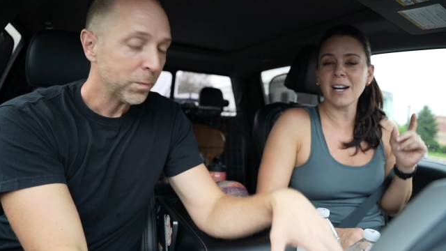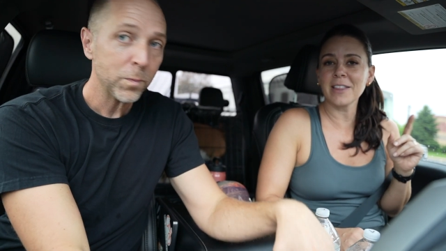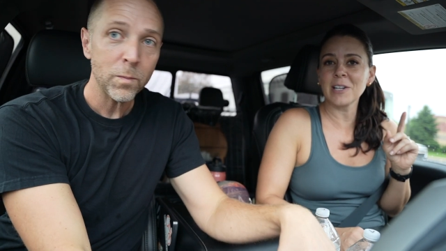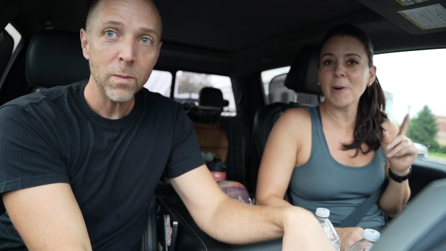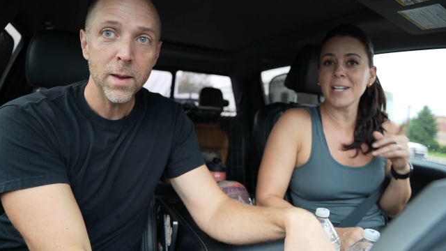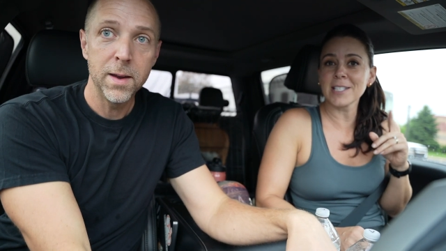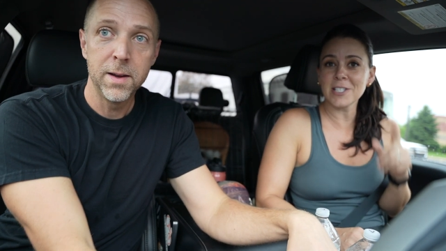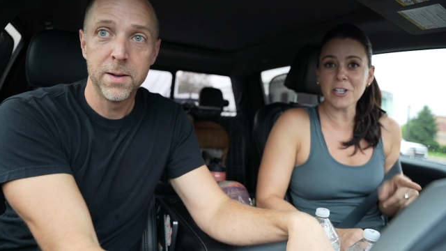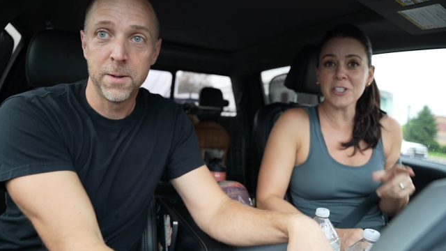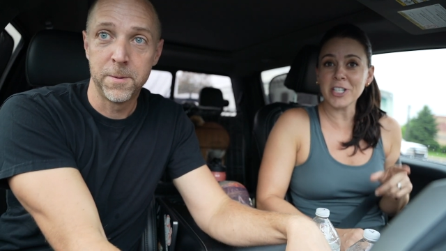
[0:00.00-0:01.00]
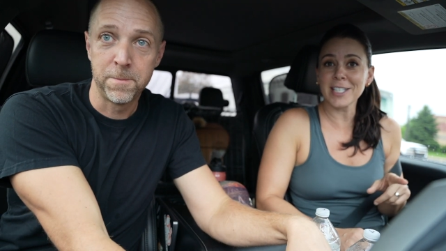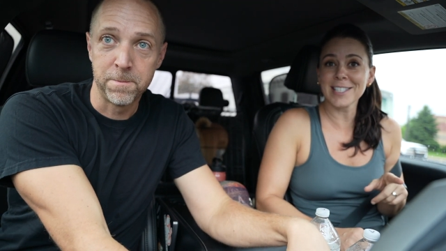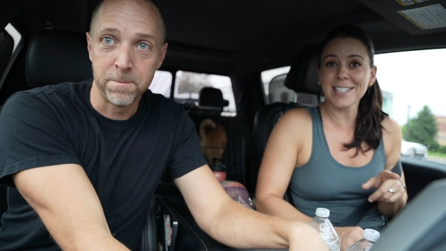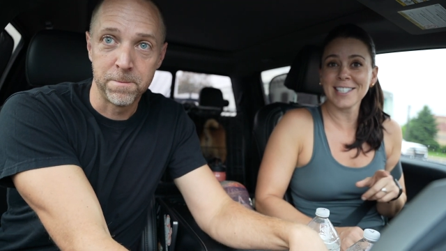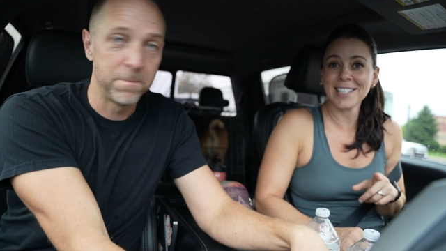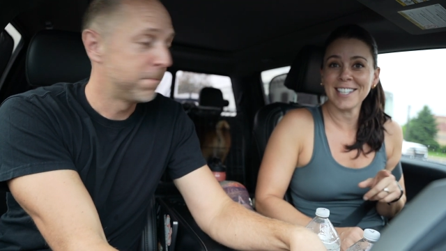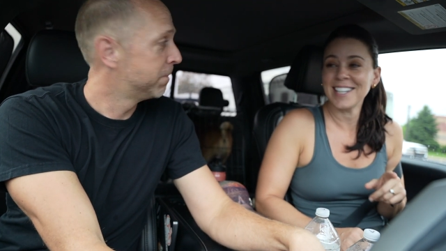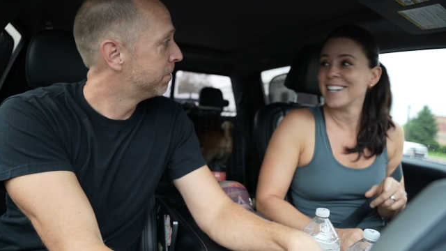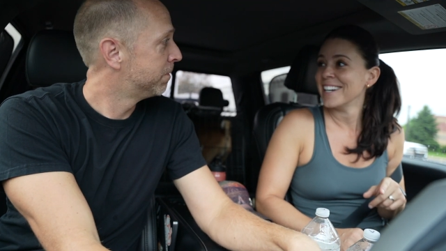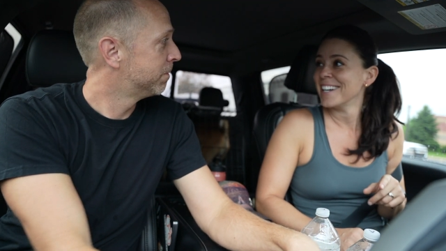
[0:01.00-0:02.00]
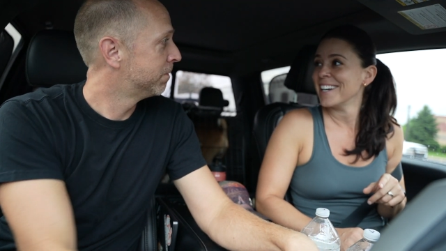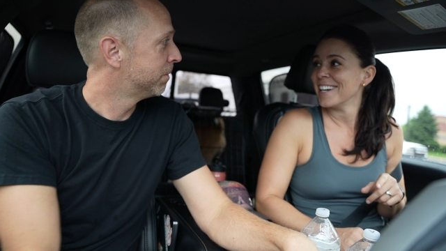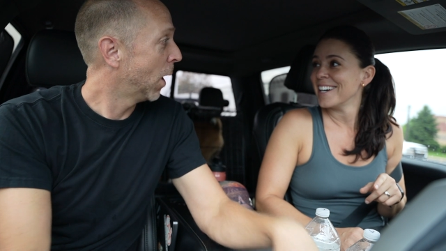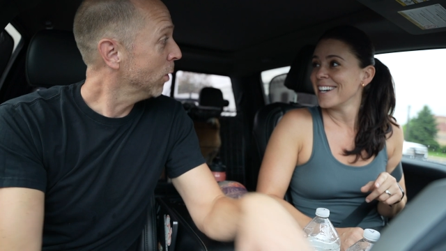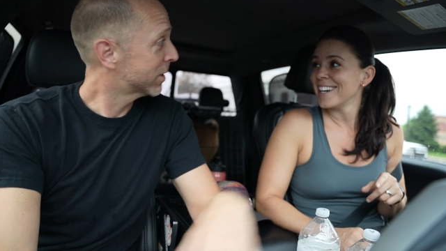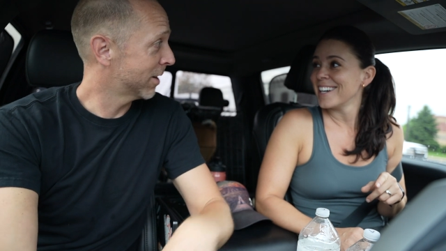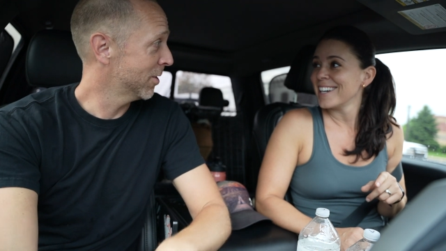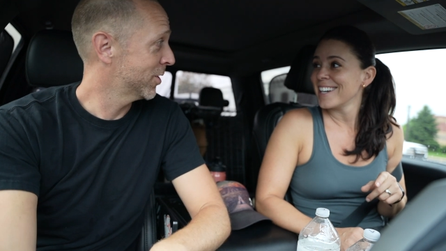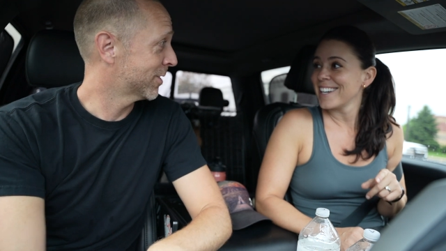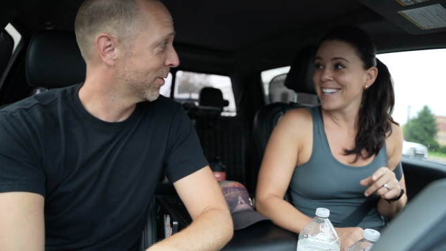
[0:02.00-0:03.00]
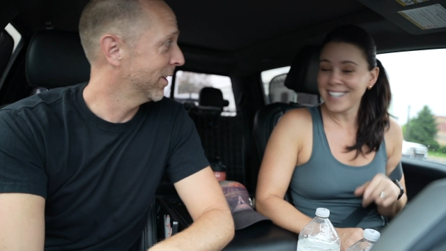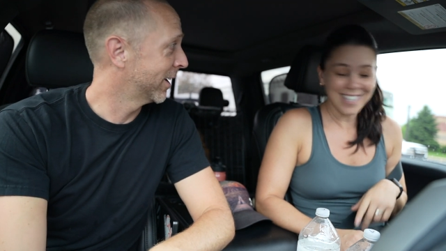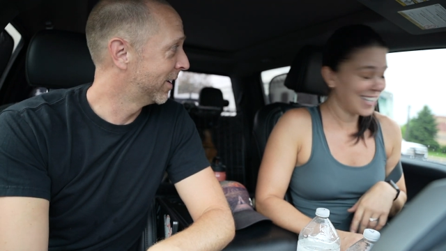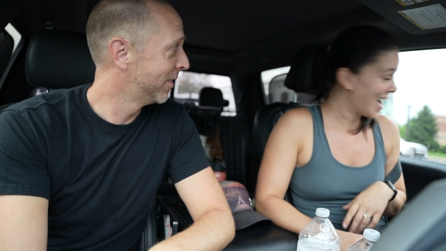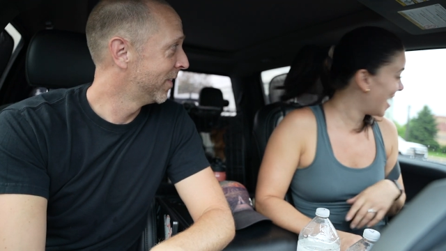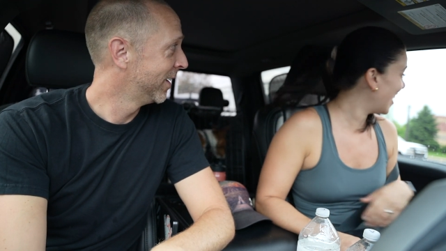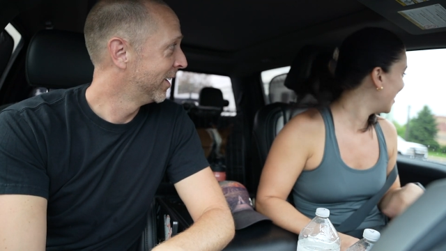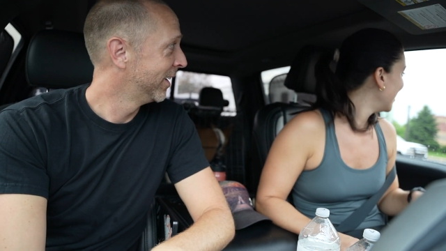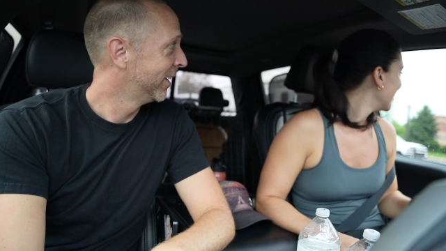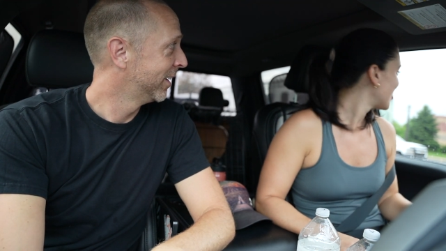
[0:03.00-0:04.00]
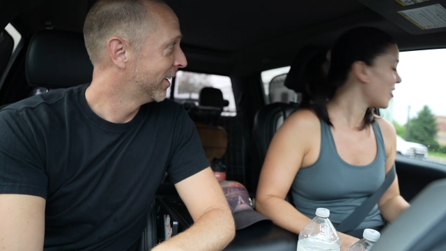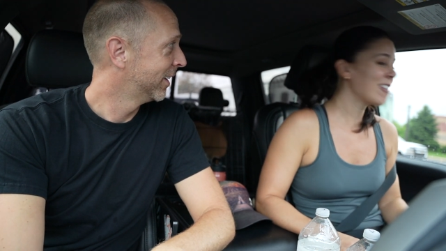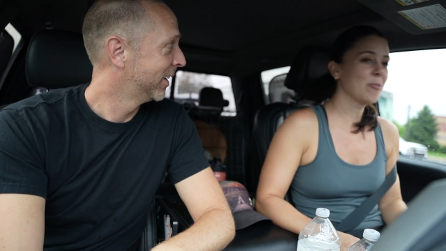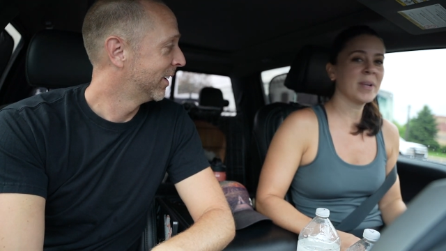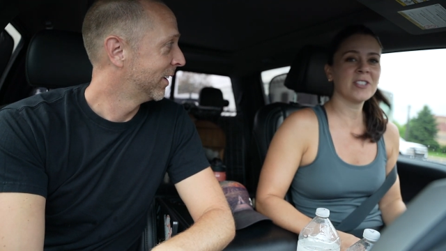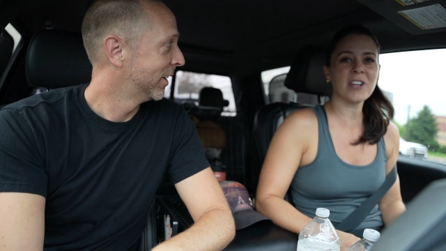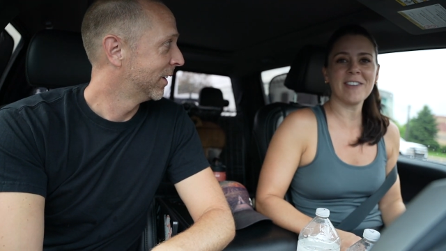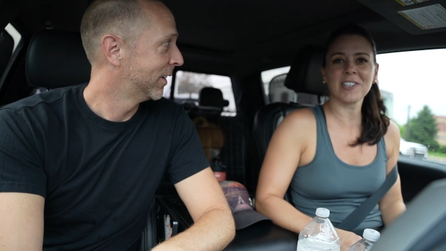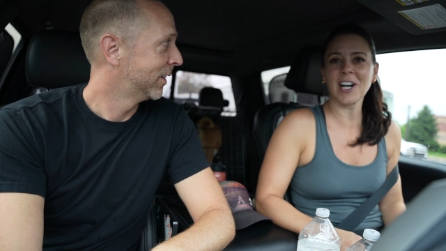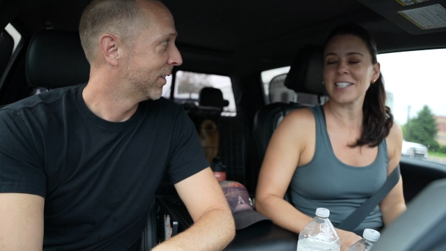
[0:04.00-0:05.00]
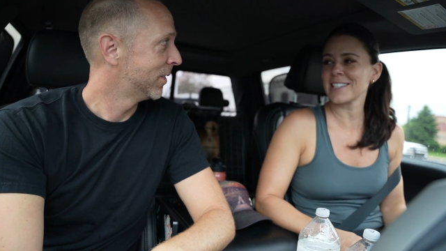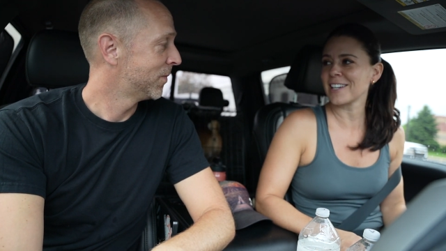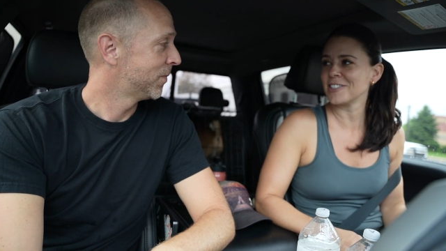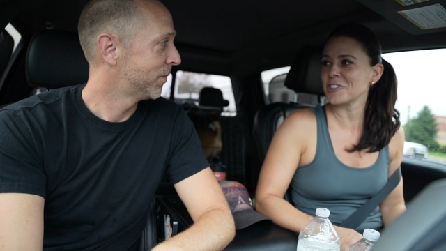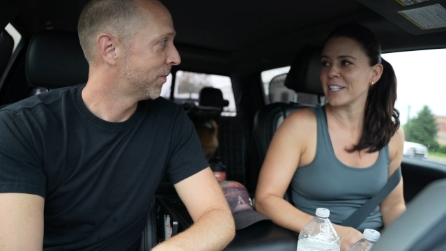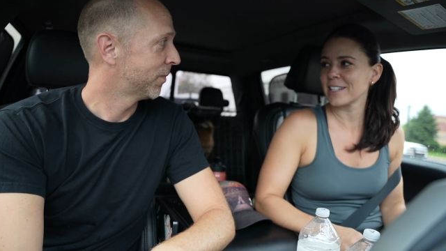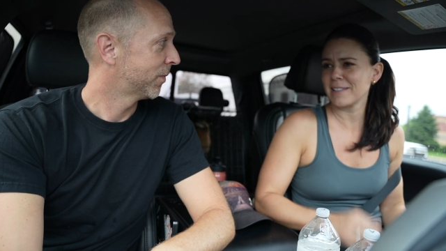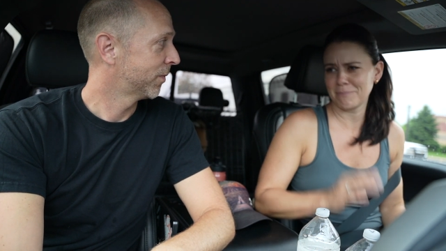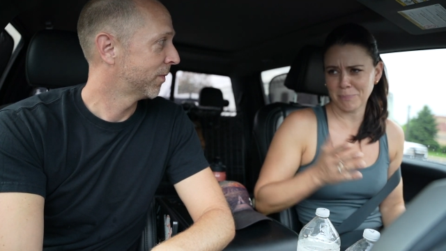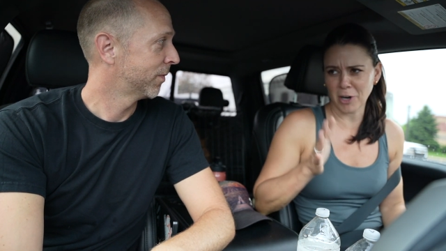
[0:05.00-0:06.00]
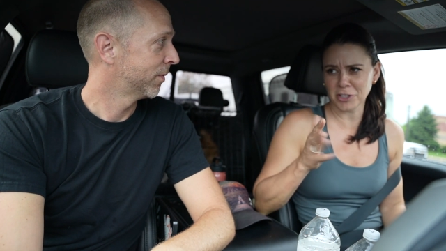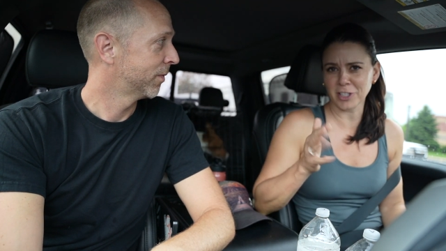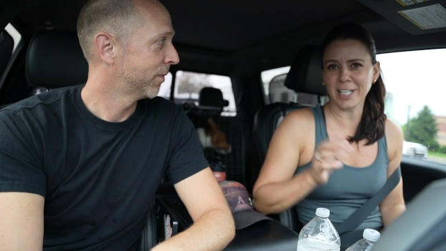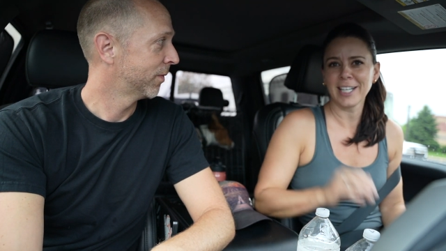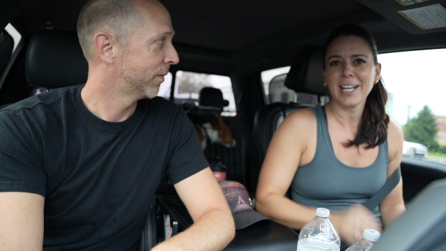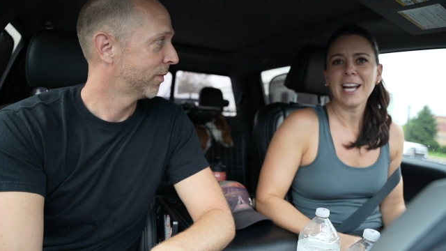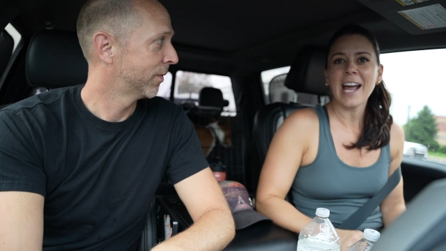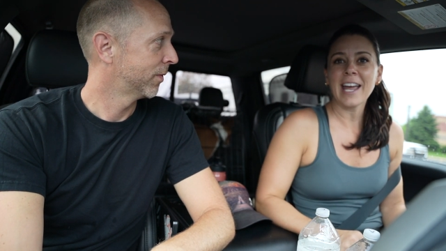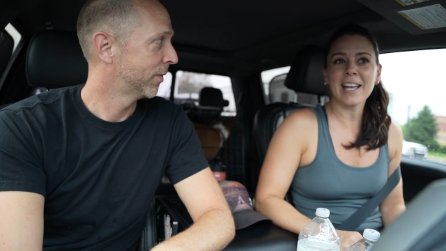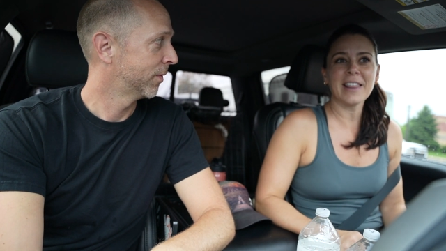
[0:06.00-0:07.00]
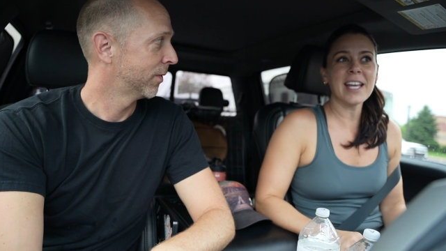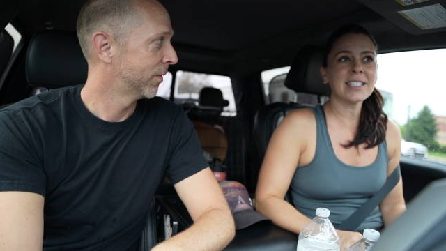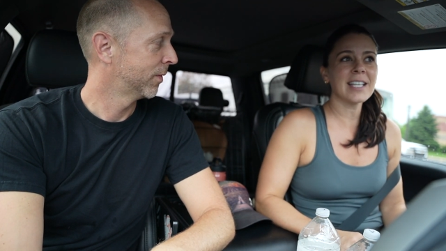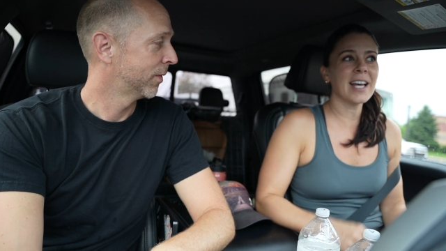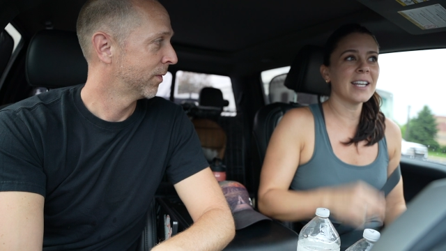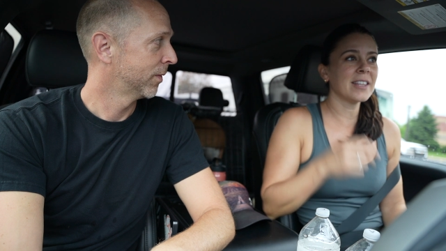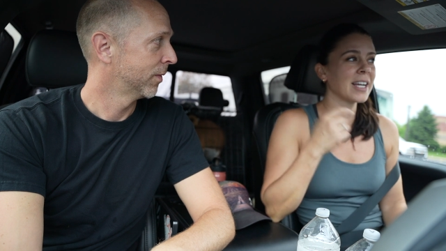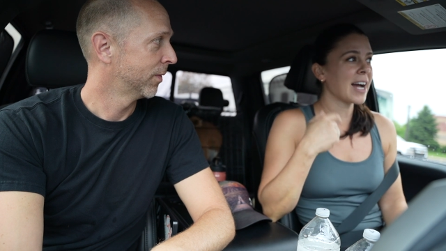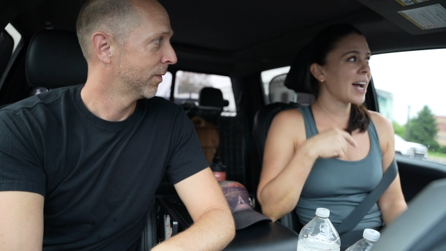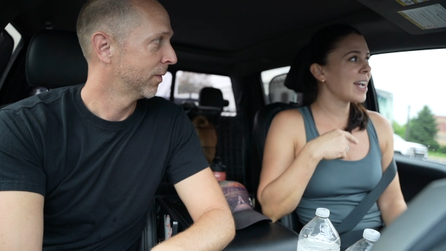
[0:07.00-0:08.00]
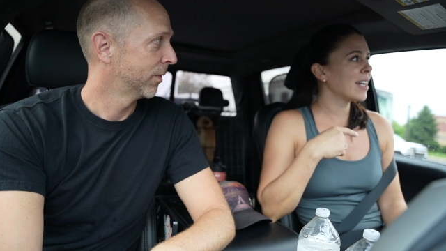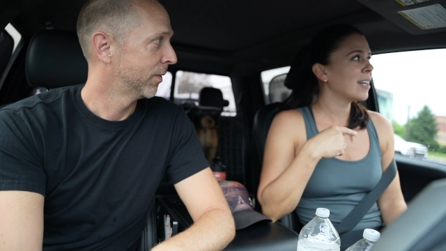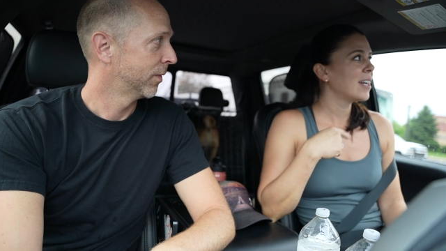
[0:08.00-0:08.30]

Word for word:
Speaker 1: on their way to Sturgis.
Speaker 2: Oh, Sturgis, really?
Speaker 1: Yeah. So they have a big drive across the country, partially. And they said the guy